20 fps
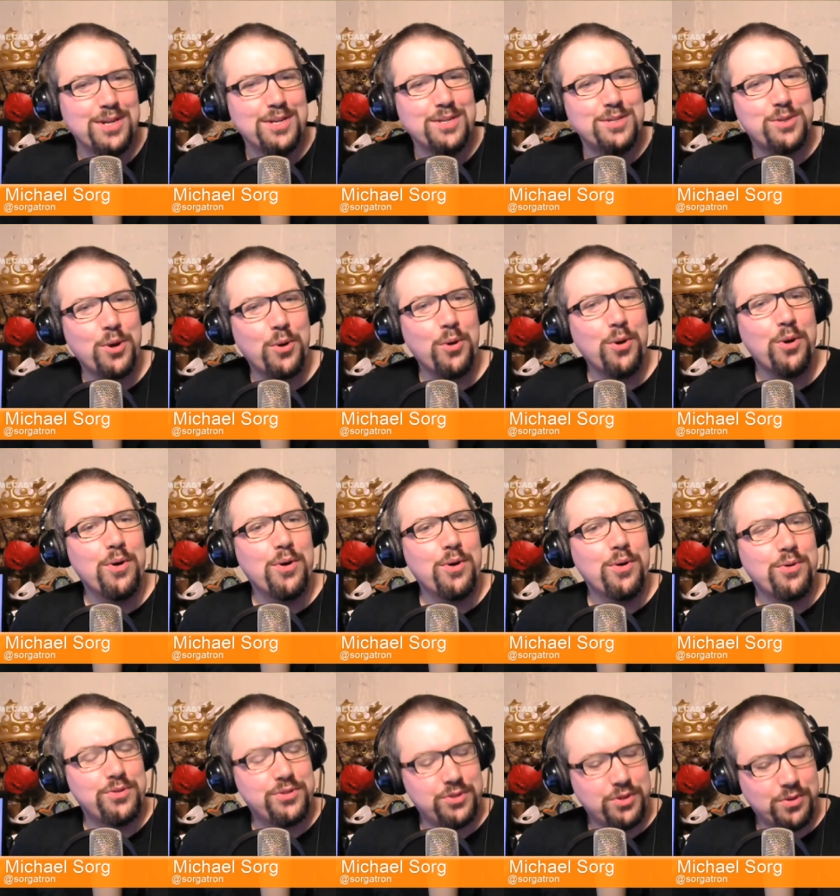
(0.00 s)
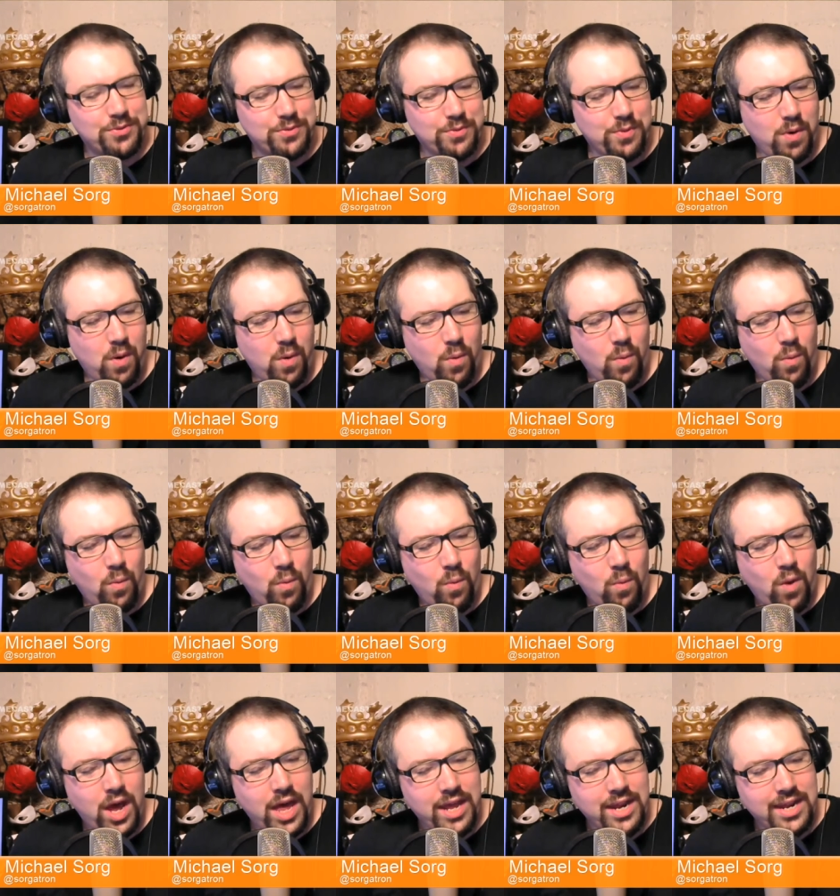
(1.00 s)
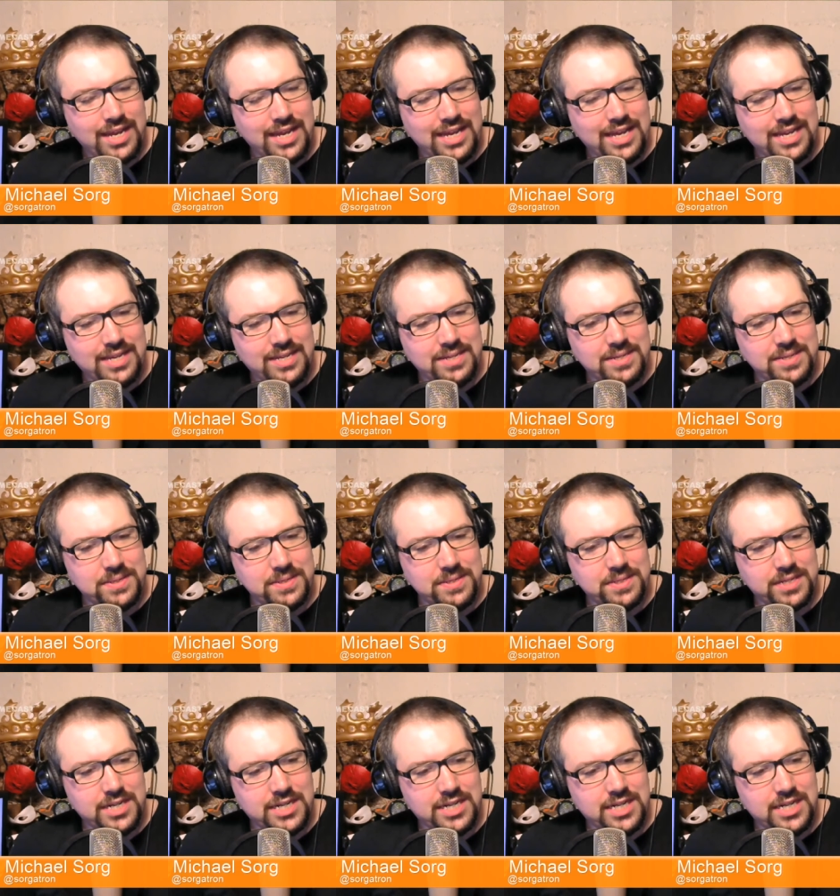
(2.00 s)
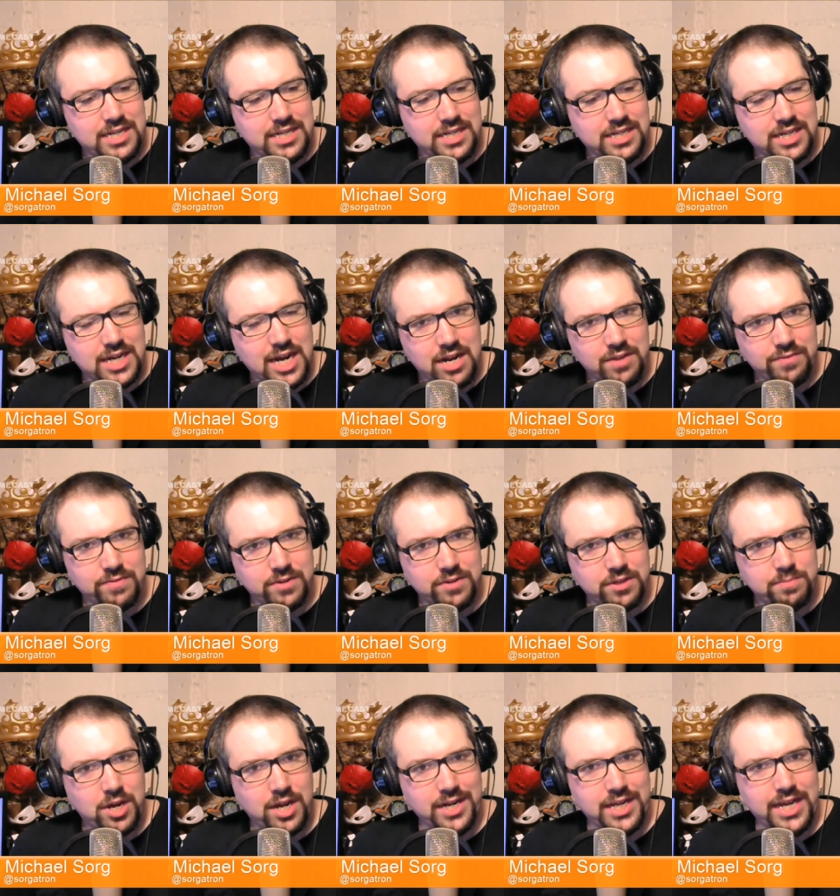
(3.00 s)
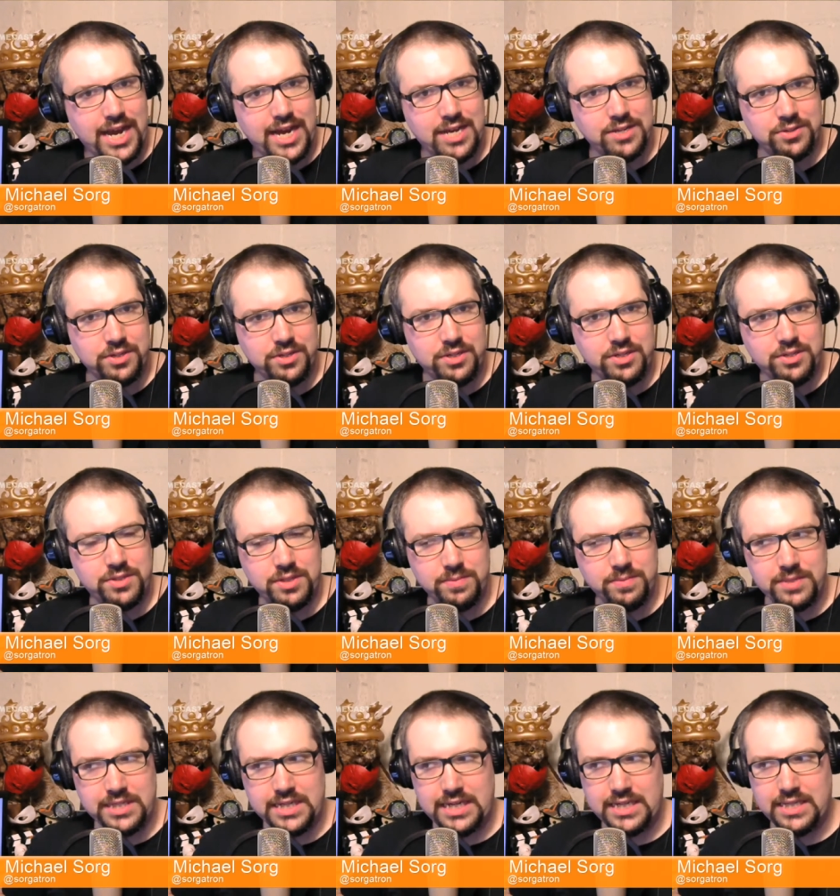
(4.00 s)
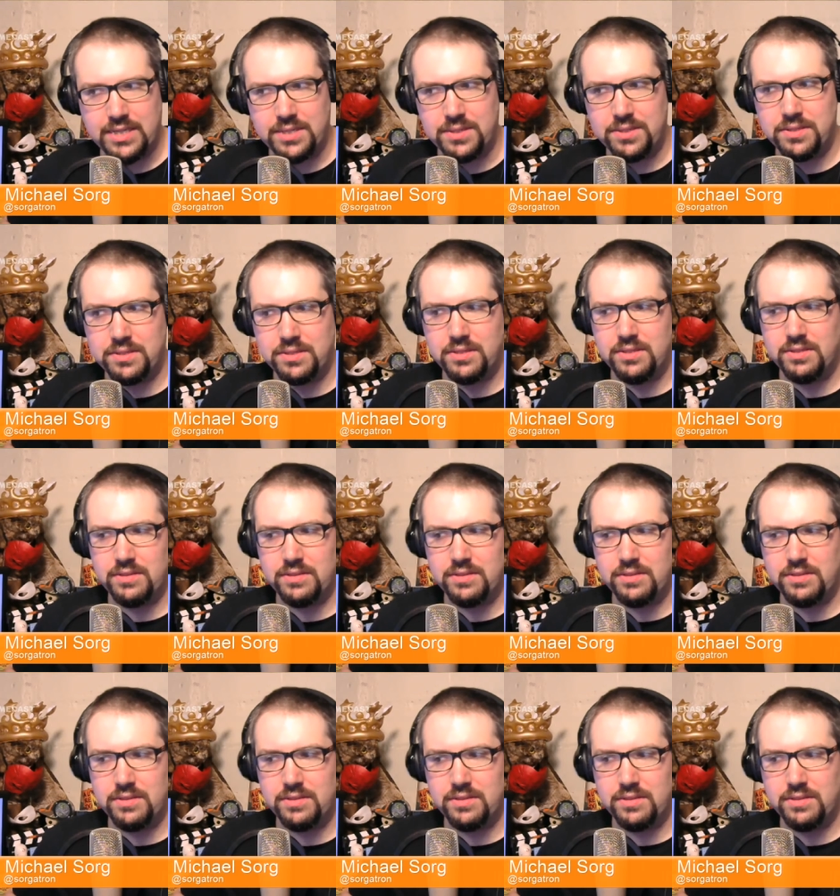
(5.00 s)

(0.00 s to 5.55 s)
So what is in it kind of for the podcaster to do something like this?